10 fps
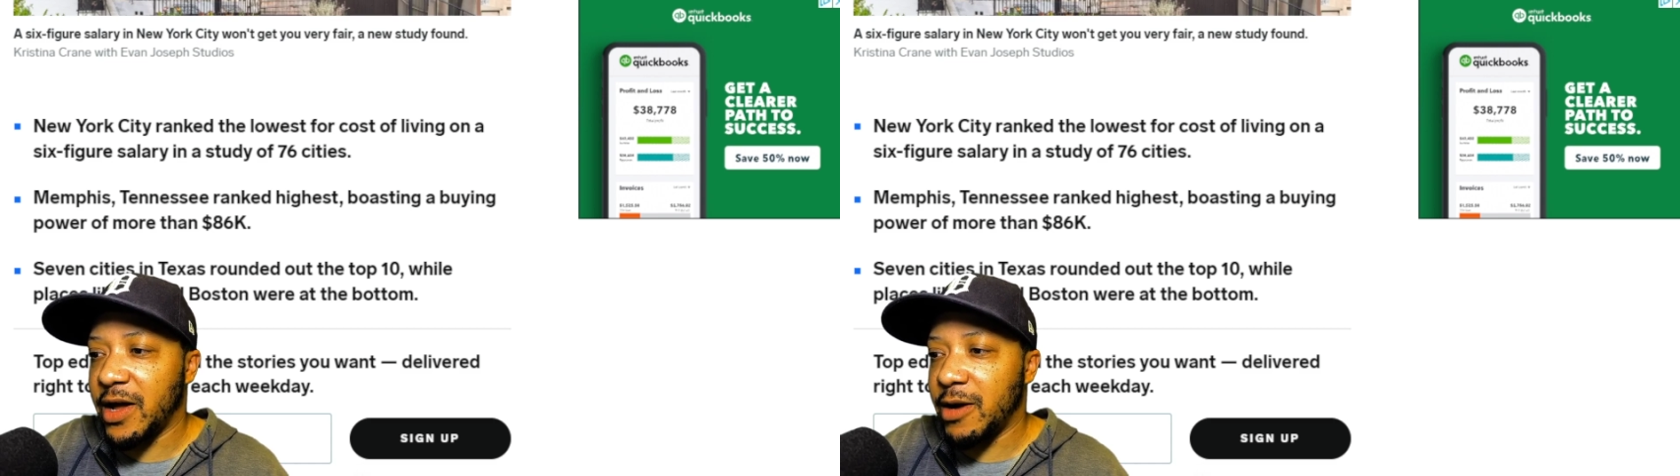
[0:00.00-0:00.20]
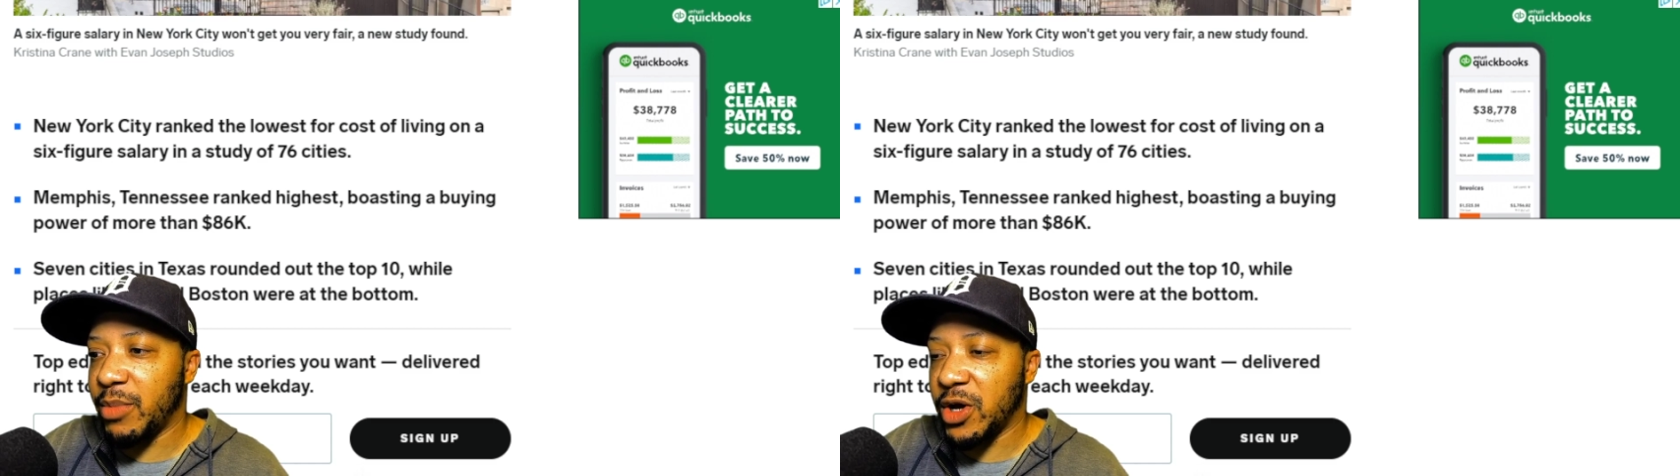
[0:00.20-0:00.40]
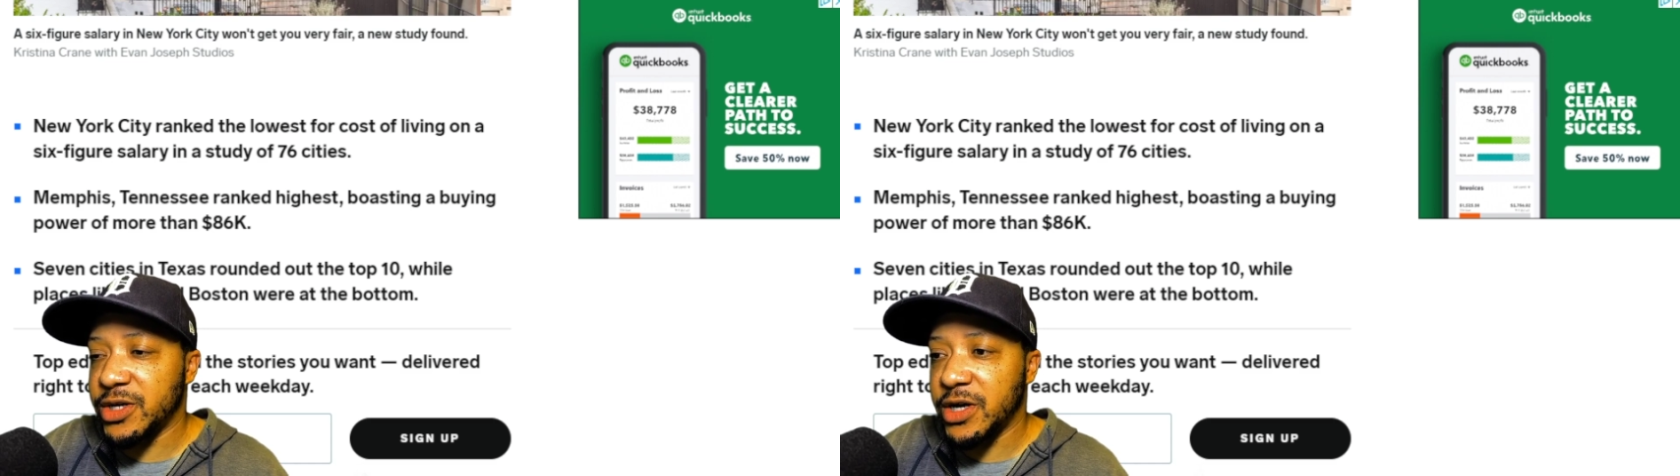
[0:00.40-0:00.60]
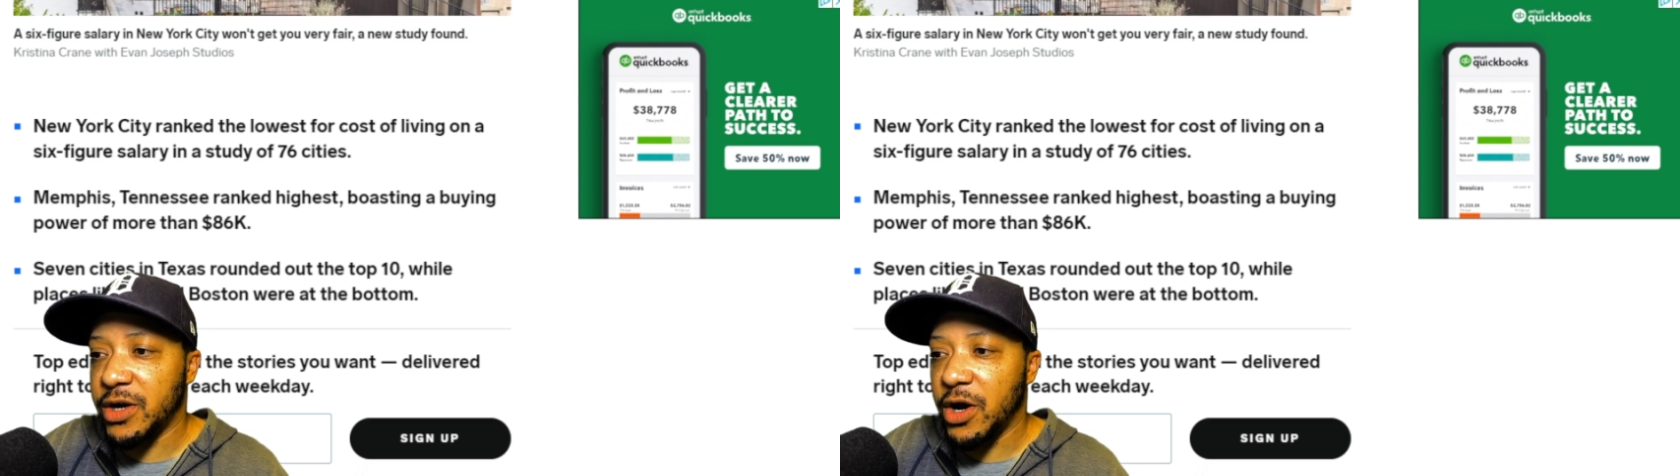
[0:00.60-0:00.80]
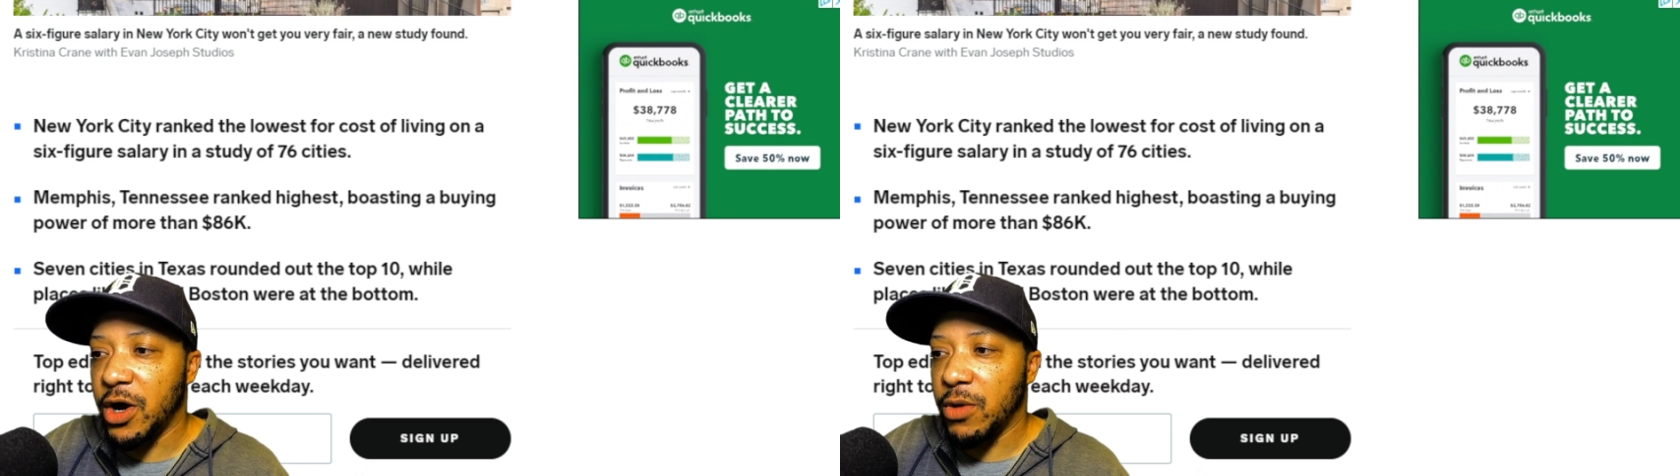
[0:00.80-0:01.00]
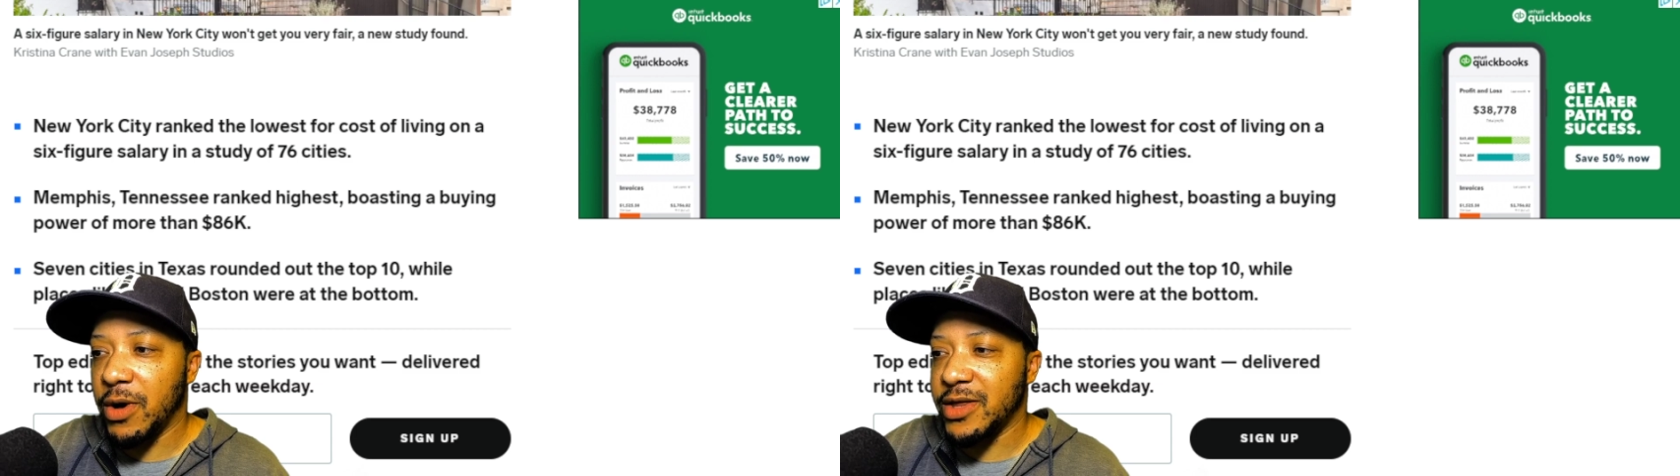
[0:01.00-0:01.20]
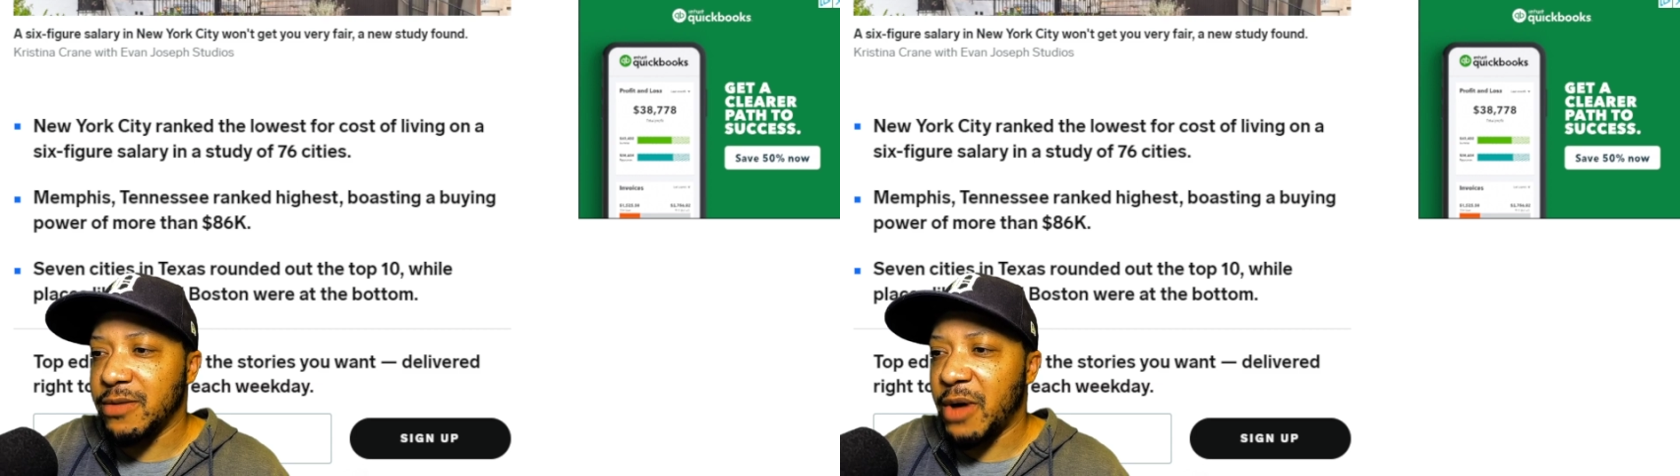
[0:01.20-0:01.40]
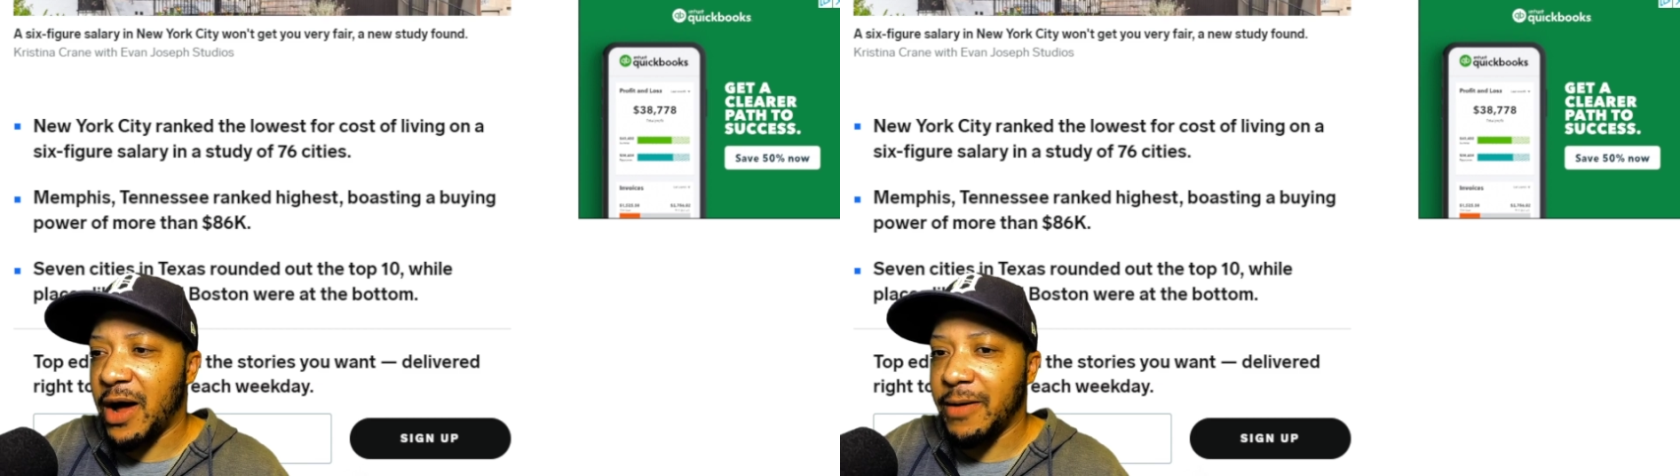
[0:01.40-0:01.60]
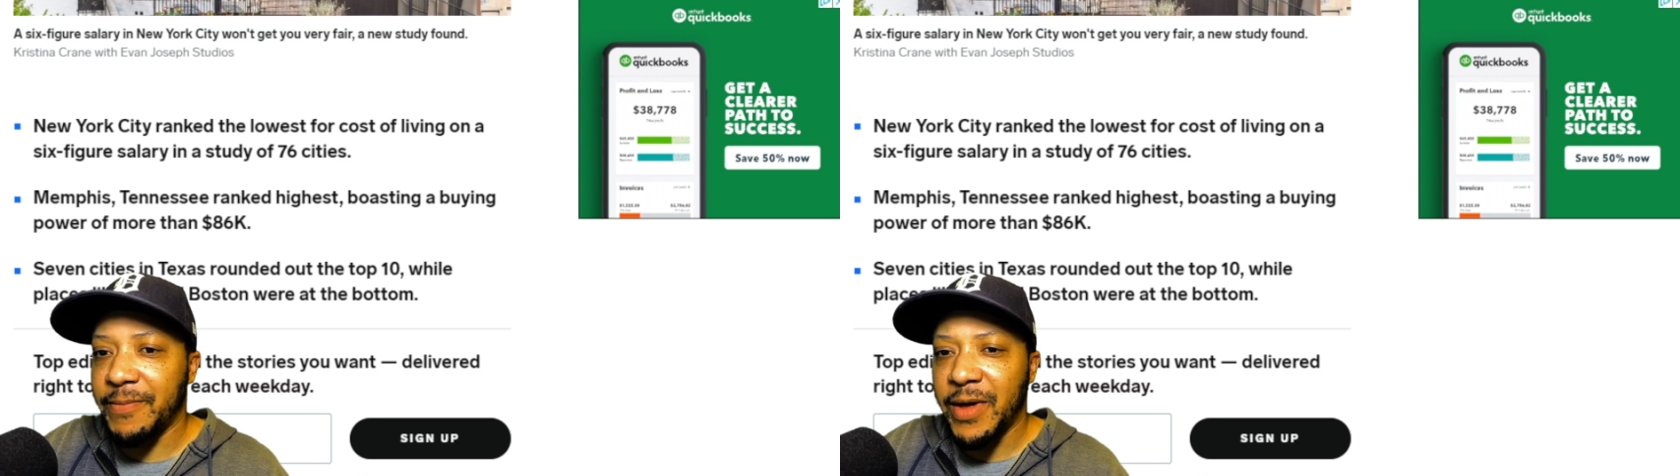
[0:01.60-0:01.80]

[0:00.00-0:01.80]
Boston were at the bottom.